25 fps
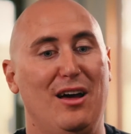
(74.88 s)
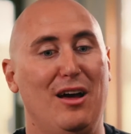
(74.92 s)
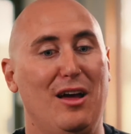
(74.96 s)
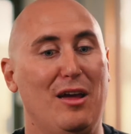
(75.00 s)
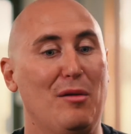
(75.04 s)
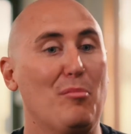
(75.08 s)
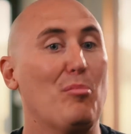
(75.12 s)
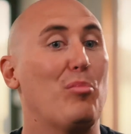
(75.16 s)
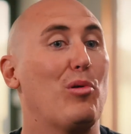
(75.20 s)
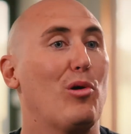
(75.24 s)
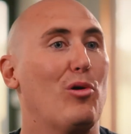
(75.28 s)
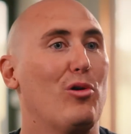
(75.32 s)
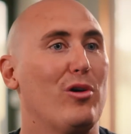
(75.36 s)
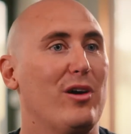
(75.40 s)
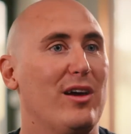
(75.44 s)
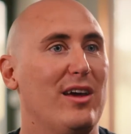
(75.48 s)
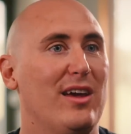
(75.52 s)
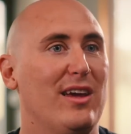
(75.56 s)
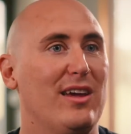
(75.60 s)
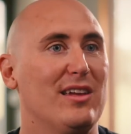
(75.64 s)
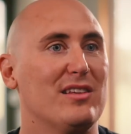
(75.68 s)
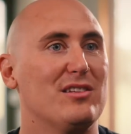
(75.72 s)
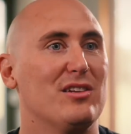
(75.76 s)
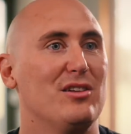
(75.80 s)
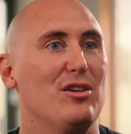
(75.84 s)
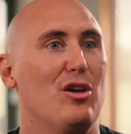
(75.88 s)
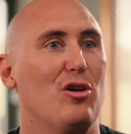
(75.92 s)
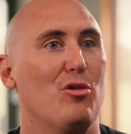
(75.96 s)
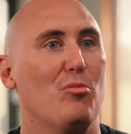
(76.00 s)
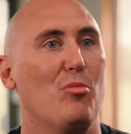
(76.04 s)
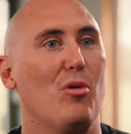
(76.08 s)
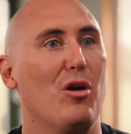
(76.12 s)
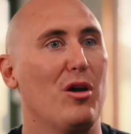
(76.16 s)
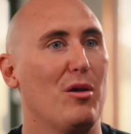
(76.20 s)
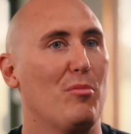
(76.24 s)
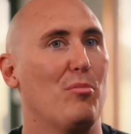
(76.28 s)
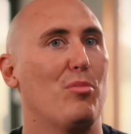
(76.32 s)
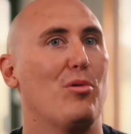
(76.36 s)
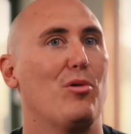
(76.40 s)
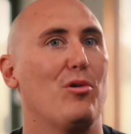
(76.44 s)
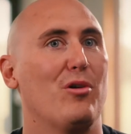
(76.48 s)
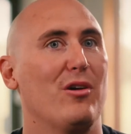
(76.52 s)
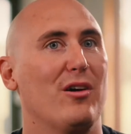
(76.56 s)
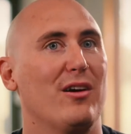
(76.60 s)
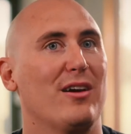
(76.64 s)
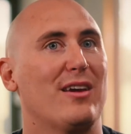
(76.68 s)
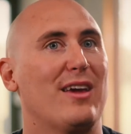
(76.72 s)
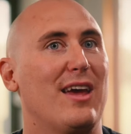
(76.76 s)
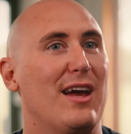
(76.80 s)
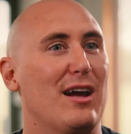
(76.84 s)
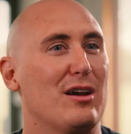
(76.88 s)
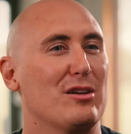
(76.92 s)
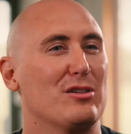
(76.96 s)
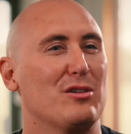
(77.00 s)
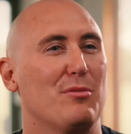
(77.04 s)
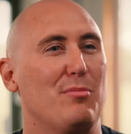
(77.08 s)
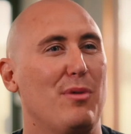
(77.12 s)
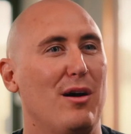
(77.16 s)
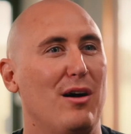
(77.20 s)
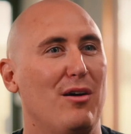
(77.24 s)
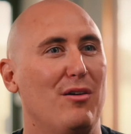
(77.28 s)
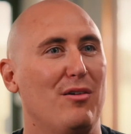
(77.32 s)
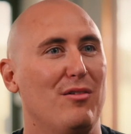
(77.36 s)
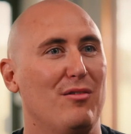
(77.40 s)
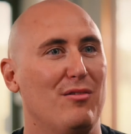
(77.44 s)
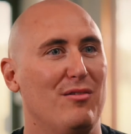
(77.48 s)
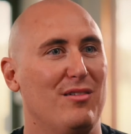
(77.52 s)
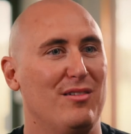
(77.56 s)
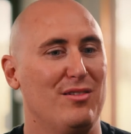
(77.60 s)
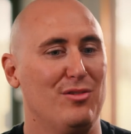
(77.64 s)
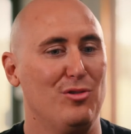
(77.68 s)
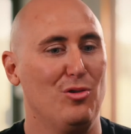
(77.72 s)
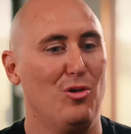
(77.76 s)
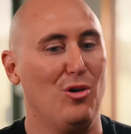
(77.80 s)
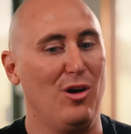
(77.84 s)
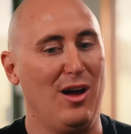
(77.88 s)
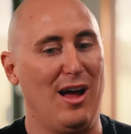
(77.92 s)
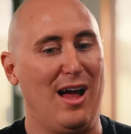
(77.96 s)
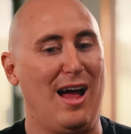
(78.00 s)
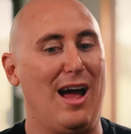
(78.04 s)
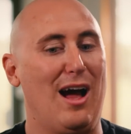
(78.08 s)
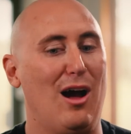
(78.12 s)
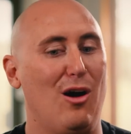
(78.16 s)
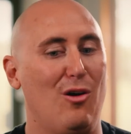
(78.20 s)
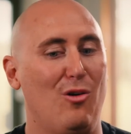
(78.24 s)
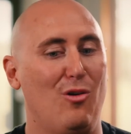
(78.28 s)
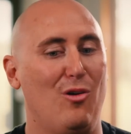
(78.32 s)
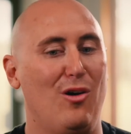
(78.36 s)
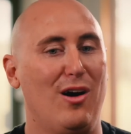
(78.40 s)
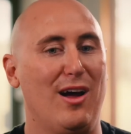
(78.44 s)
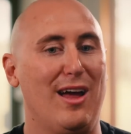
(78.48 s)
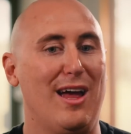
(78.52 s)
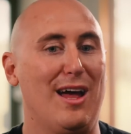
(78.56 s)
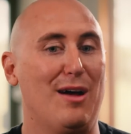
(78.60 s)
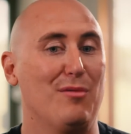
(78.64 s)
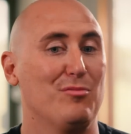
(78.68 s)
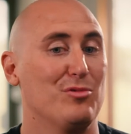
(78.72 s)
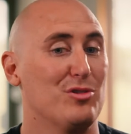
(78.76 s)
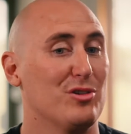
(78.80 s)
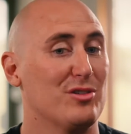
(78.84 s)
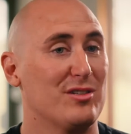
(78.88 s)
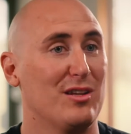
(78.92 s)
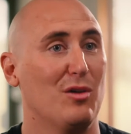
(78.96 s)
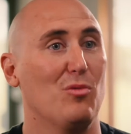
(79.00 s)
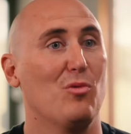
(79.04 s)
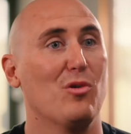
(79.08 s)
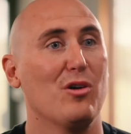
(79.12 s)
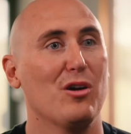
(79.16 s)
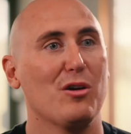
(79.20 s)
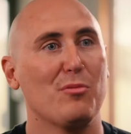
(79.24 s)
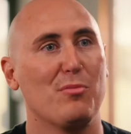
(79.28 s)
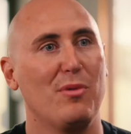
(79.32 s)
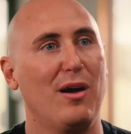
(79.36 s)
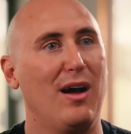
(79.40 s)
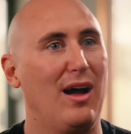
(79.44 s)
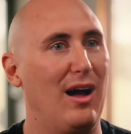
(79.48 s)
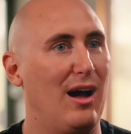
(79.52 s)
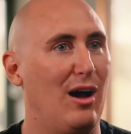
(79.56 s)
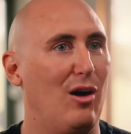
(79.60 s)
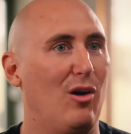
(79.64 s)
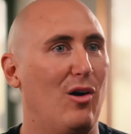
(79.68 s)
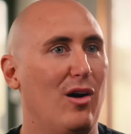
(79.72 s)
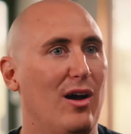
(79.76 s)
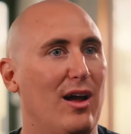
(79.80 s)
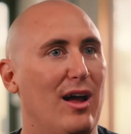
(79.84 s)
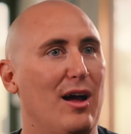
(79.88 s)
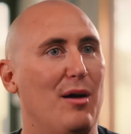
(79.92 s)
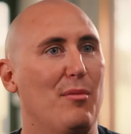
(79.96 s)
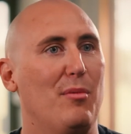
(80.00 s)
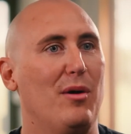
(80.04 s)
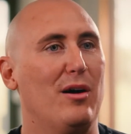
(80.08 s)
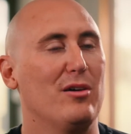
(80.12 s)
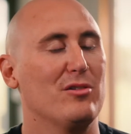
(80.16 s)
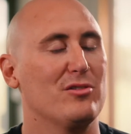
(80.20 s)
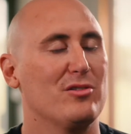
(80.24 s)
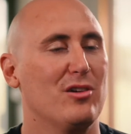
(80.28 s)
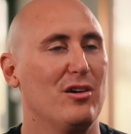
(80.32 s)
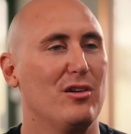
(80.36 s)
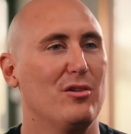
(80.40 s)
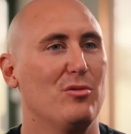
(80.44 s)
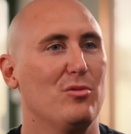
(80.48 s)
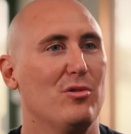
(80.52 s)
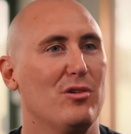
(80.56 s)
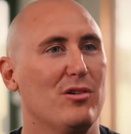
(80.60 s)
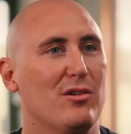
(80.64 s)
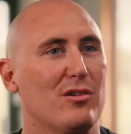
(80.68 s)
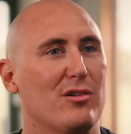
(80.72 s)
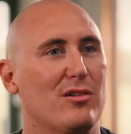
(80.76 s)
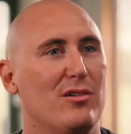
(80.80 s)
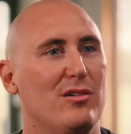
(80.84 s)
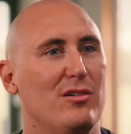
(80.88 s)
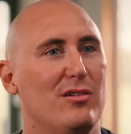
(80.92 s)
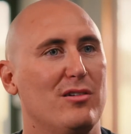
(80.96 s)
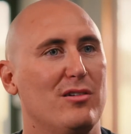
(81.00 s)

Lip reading: employee, to know my employer cares about not how I am just at work, but how I am outside of work.